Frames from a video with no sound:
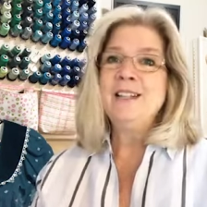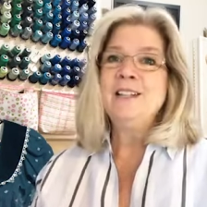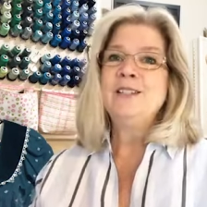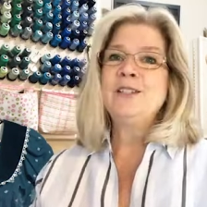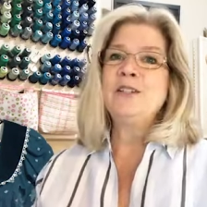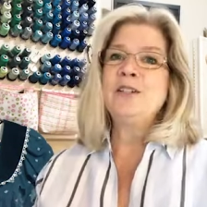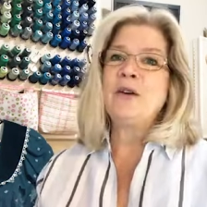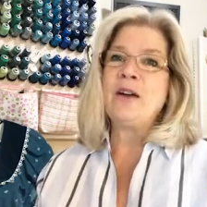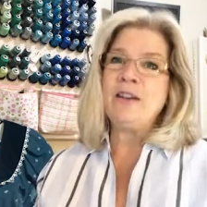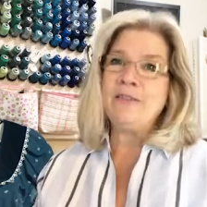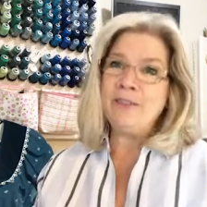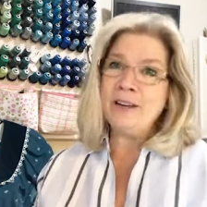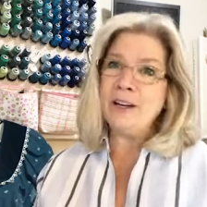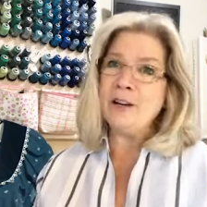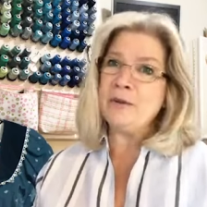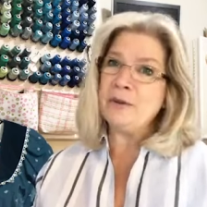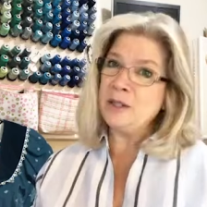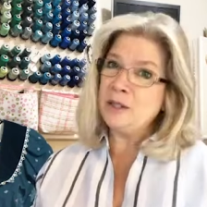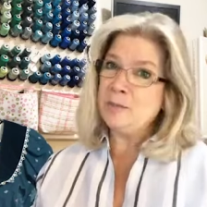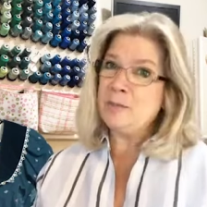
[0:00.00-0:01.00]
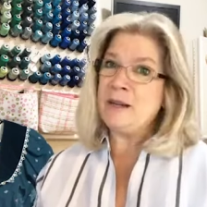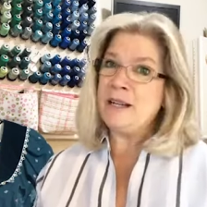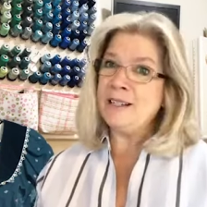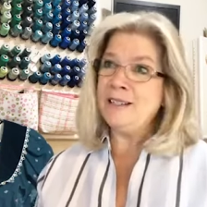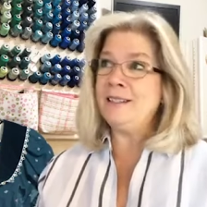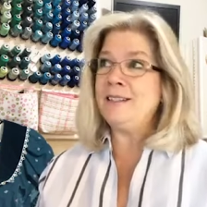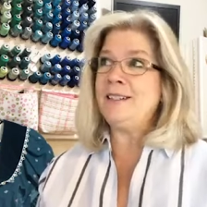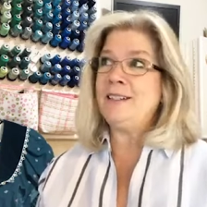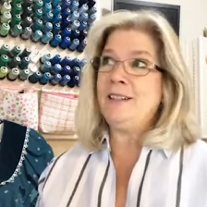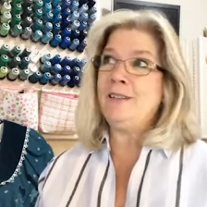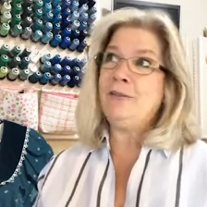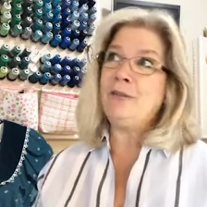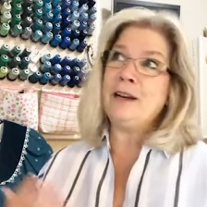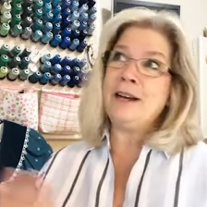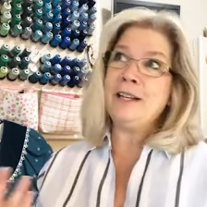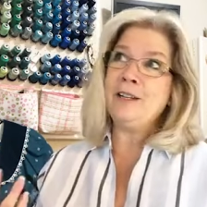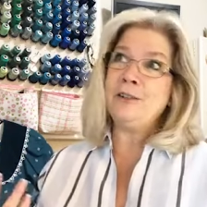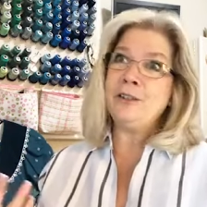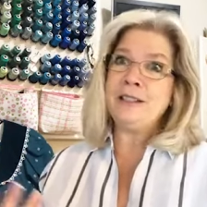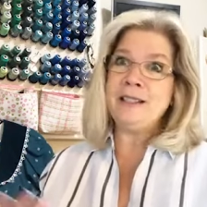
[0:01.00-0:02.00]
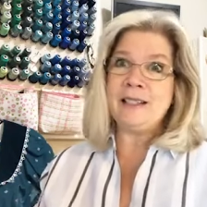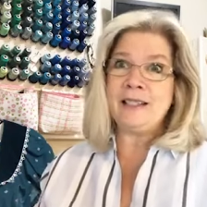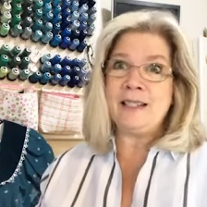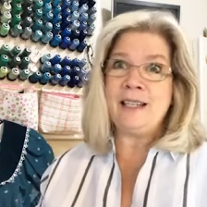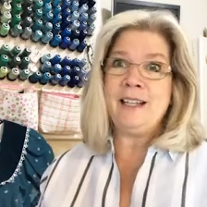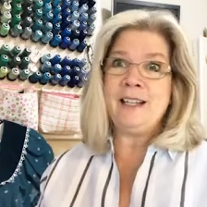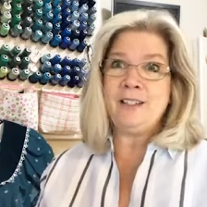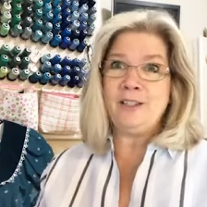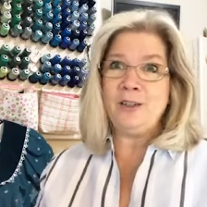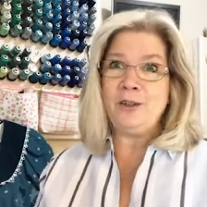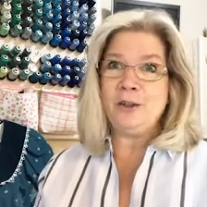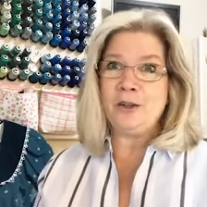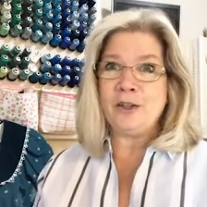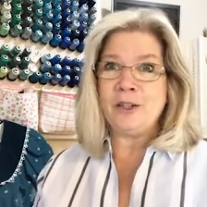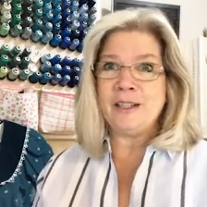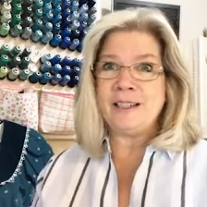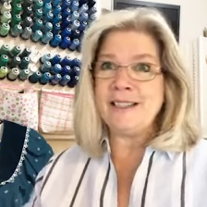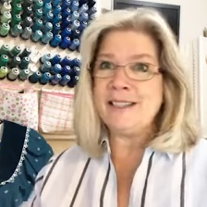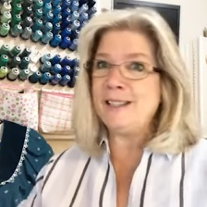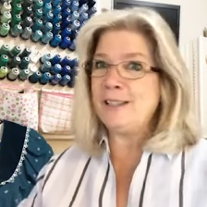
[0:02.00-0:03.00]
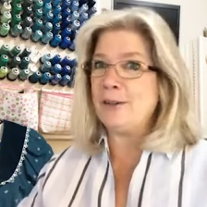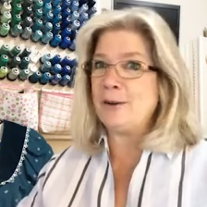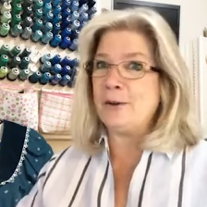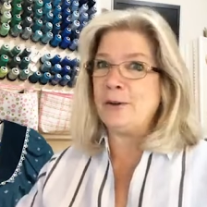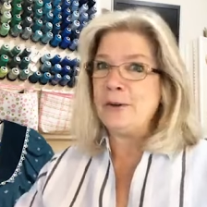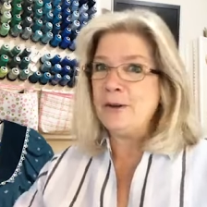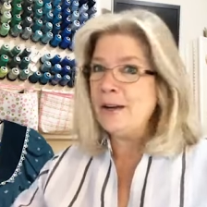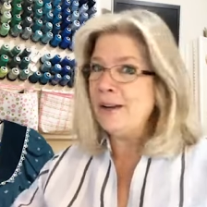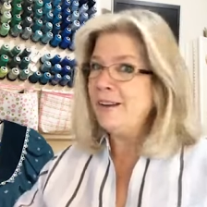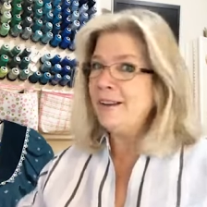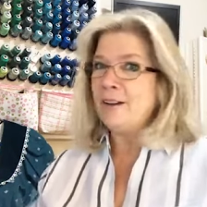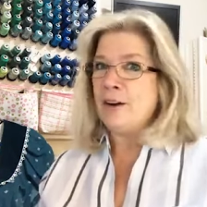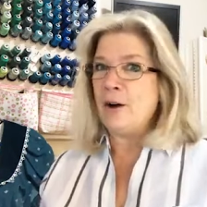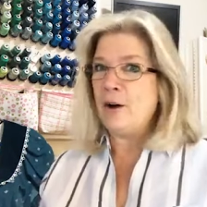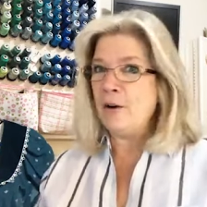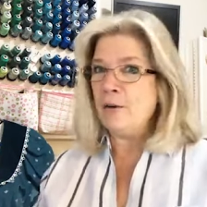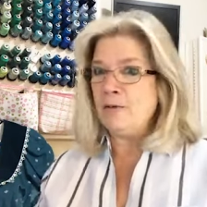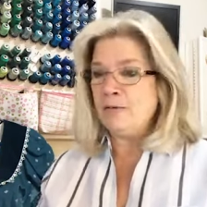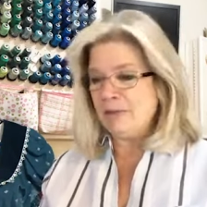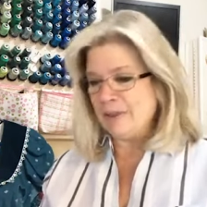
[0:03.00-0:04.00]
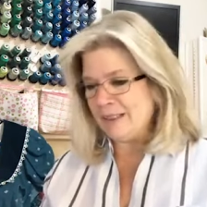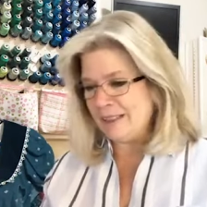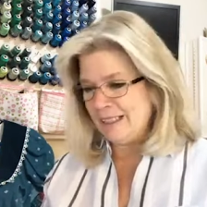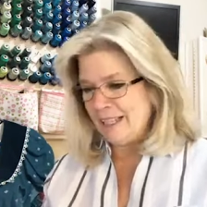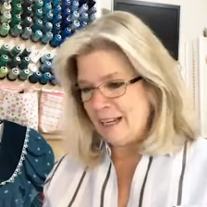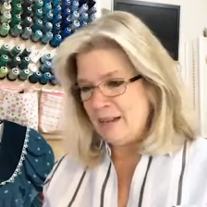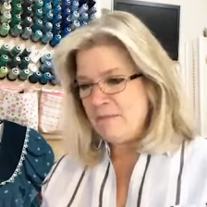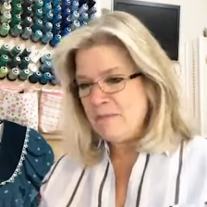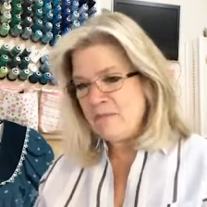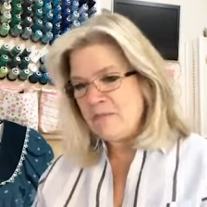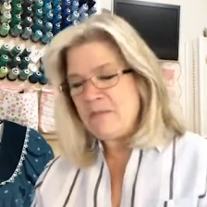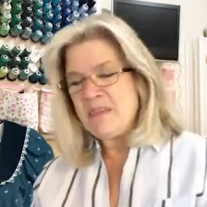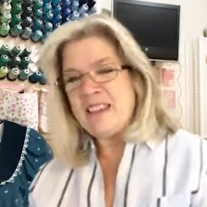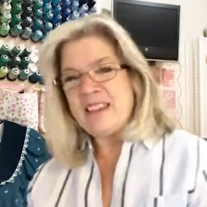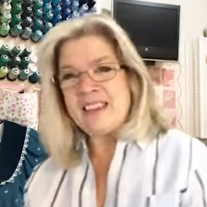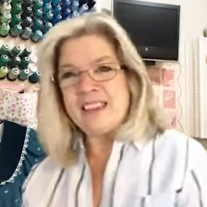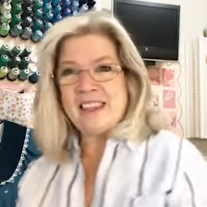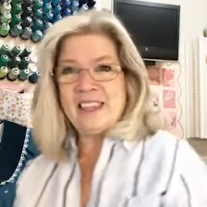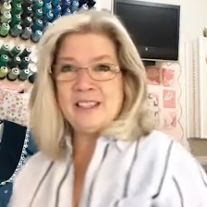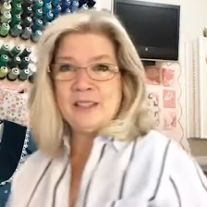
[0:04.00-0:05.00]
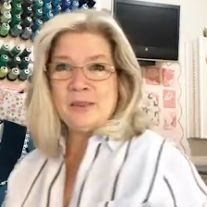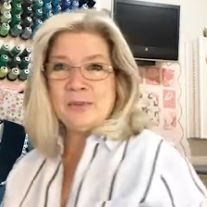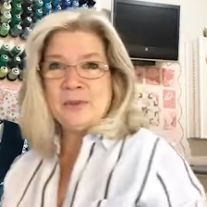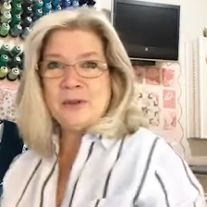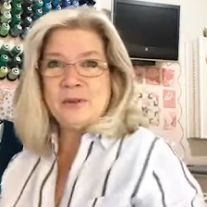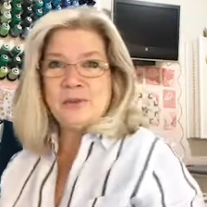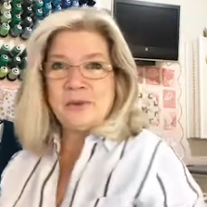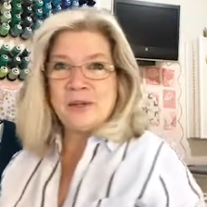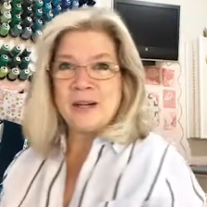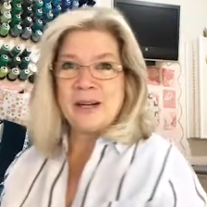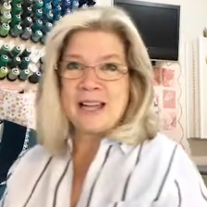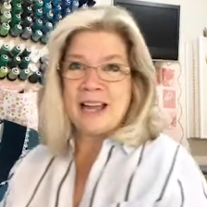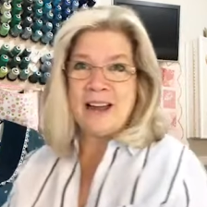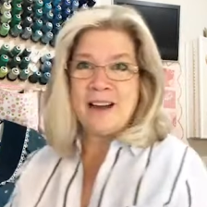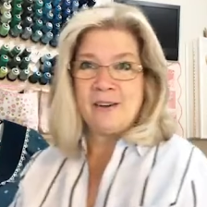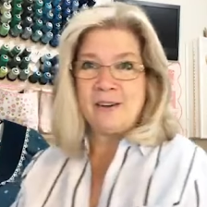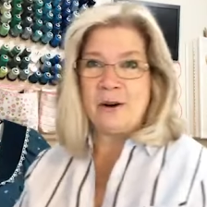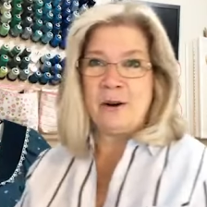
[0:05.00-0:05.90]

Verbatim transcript: So I figured it was best if I couldn't see and you could. So hopefully this will work out